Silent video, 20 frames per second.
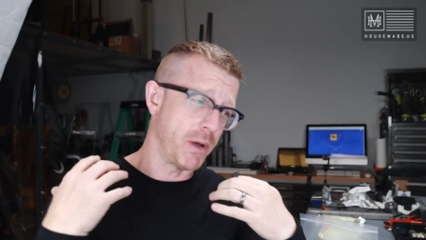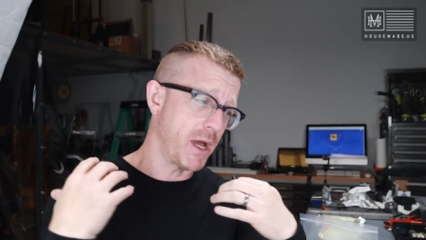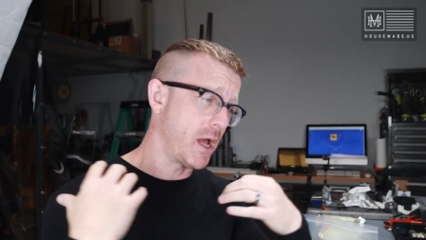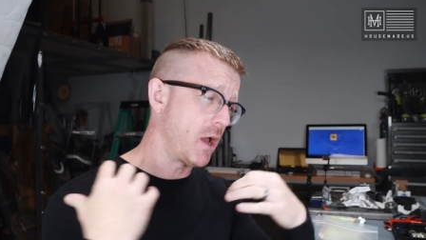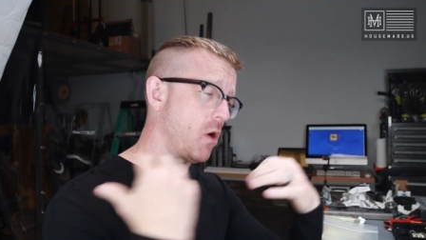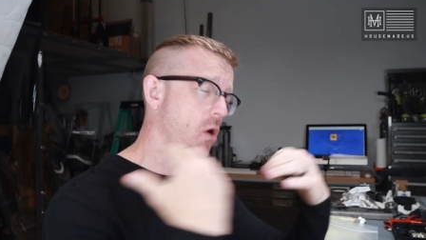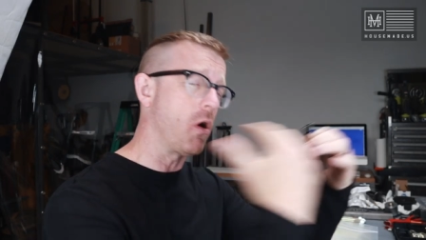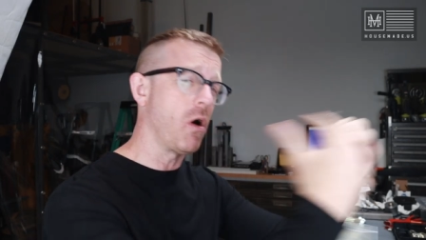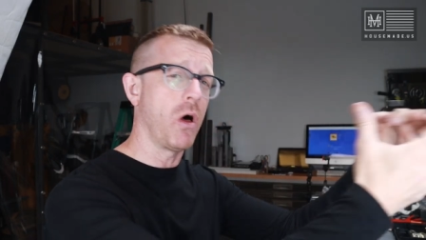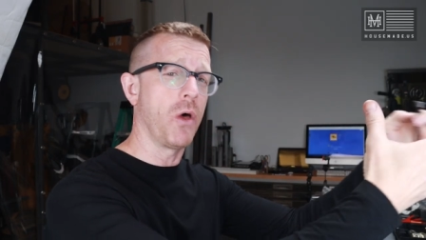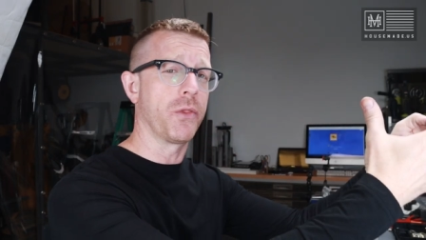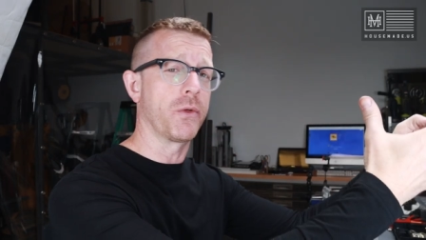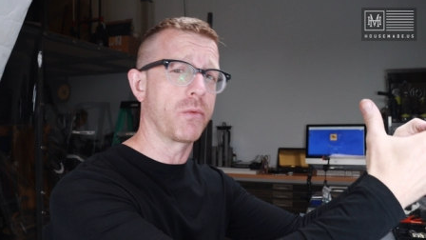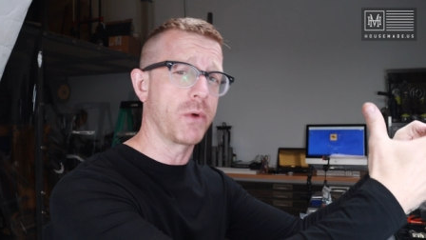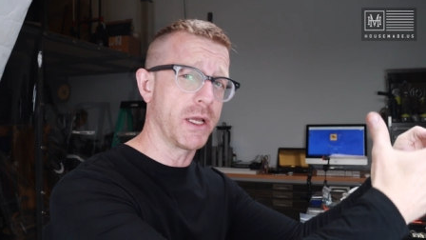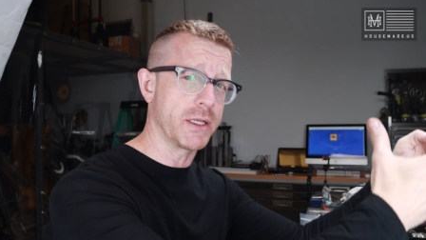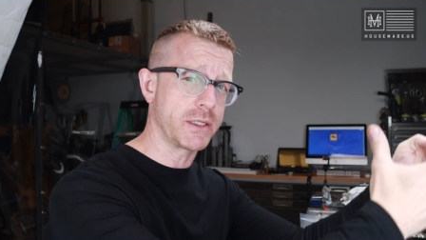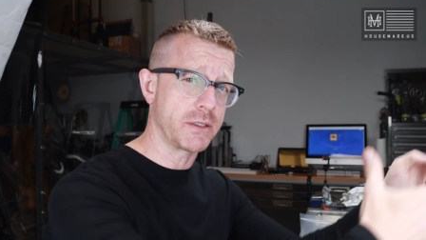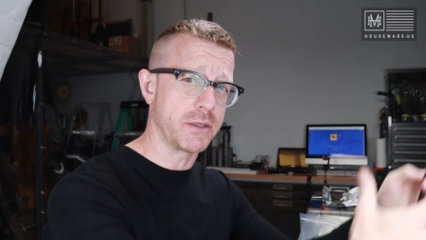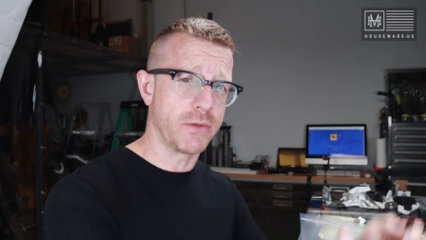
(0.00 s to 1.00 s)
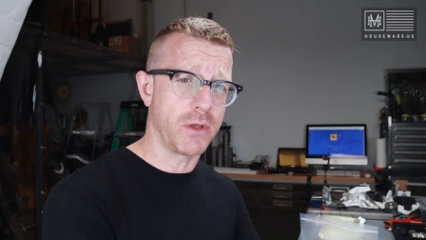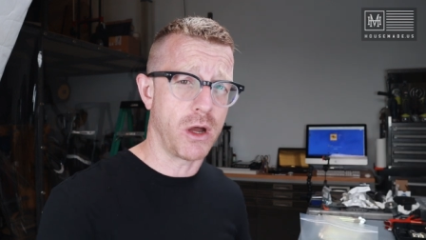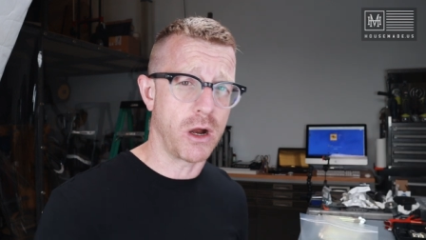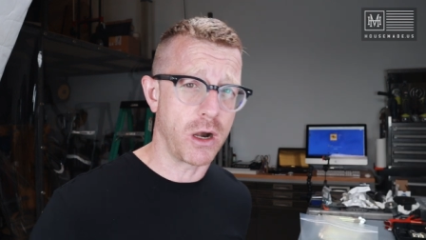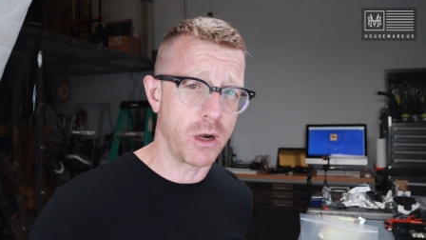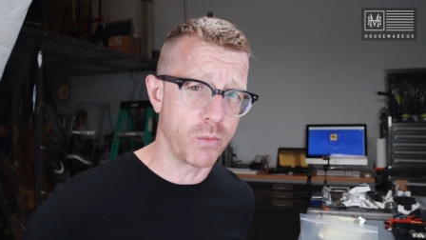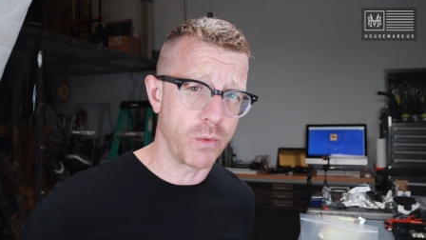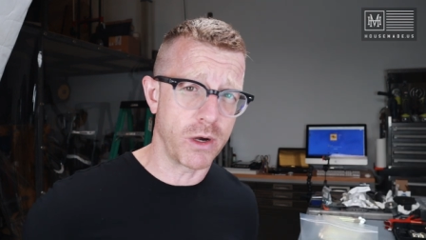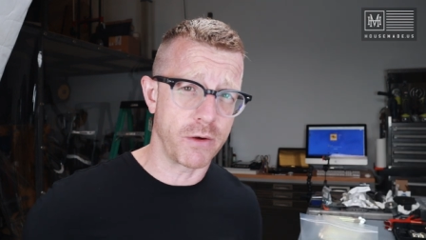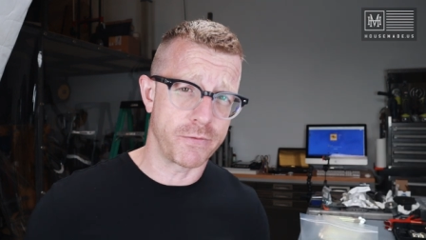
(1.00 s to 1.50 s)
buy all the rest of the
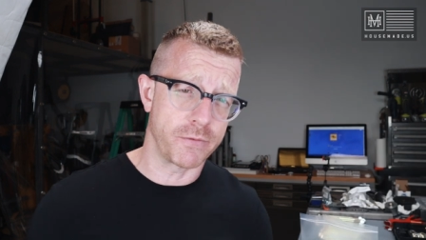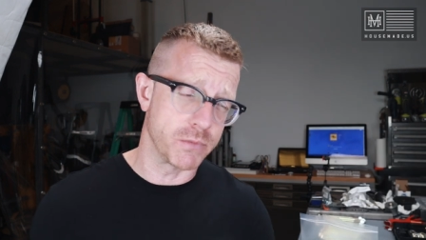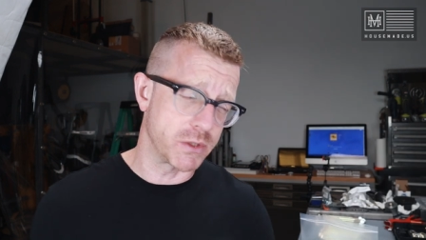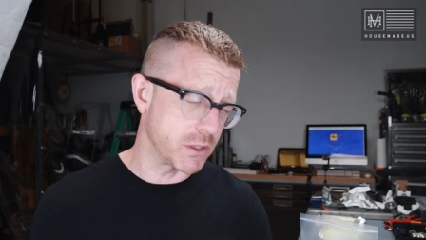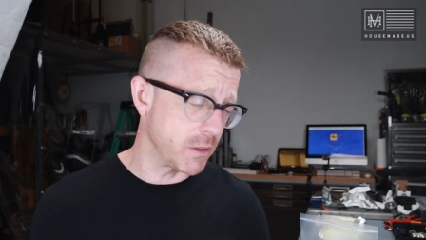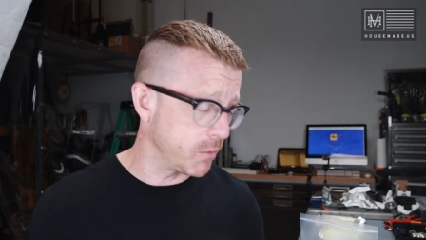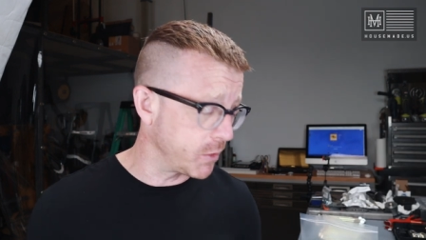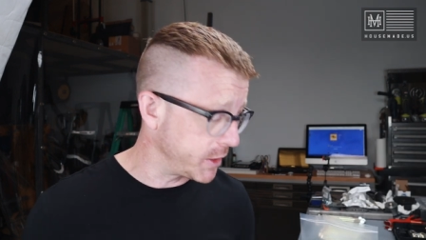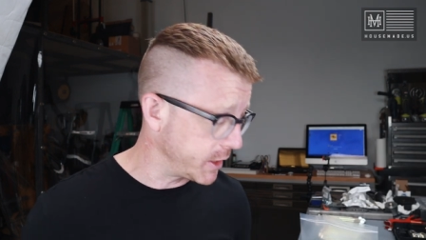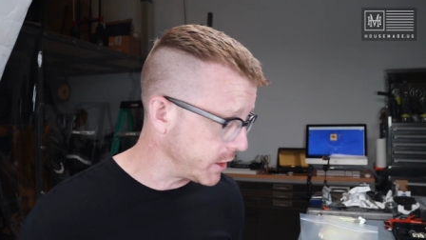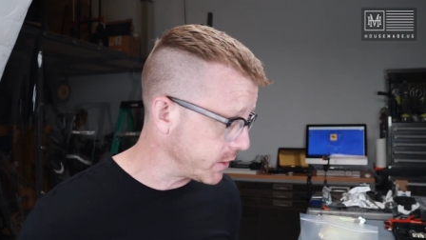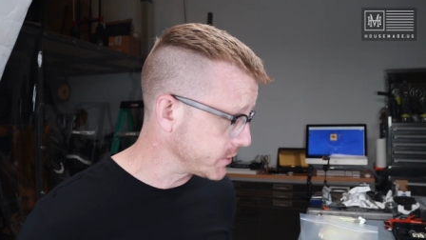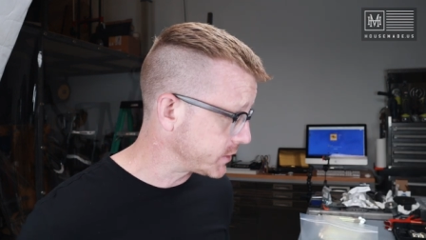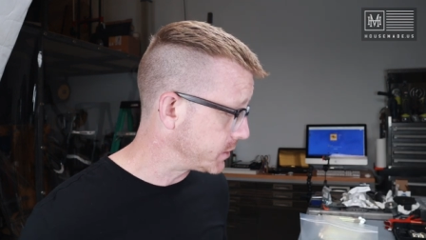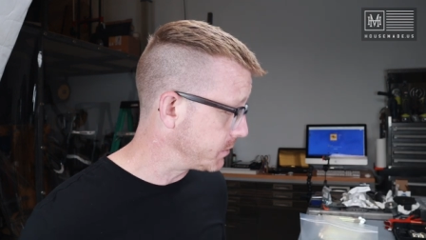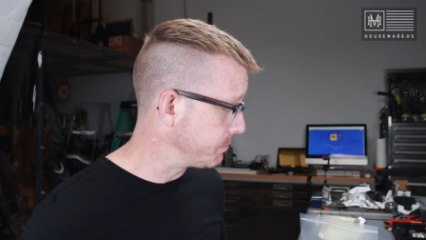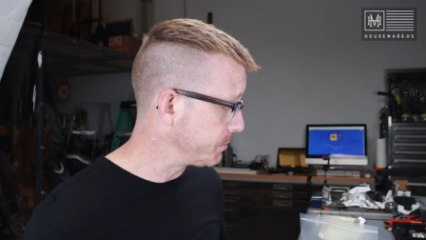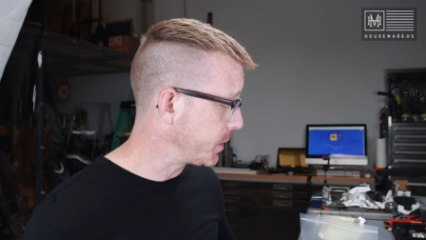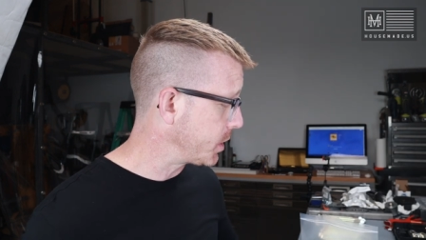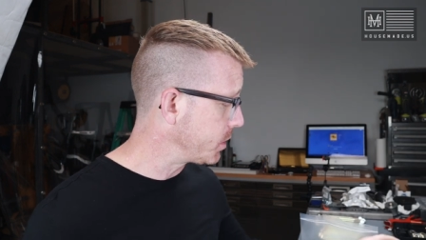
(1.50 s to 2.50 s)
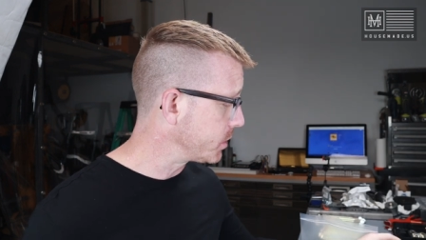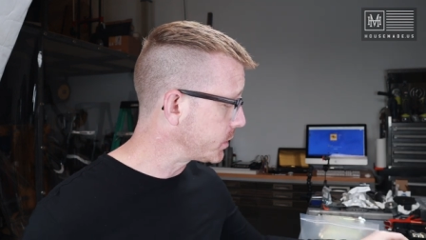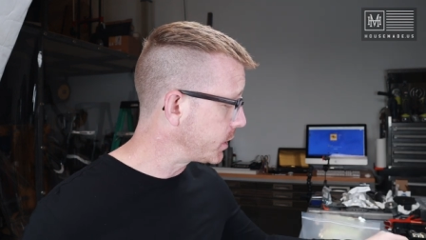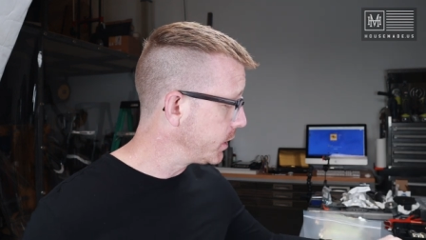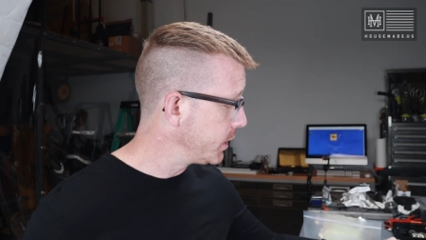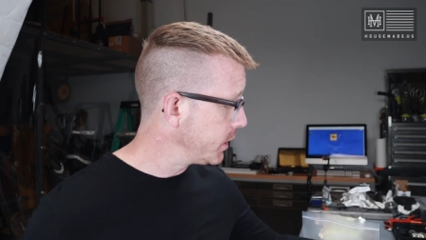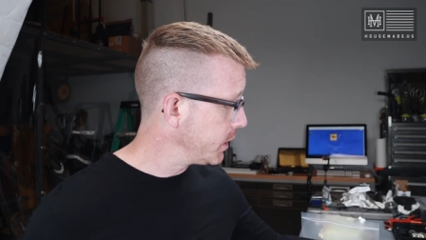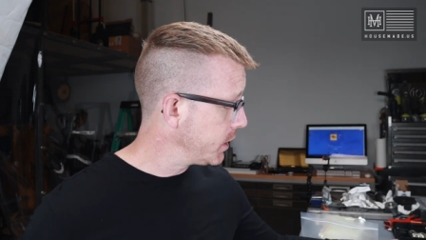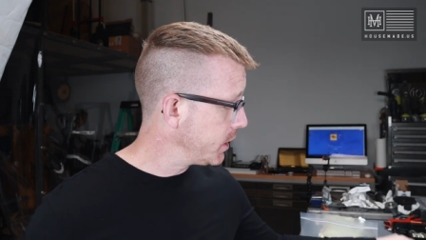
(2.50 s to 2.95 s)
hardware from someone else in bulk.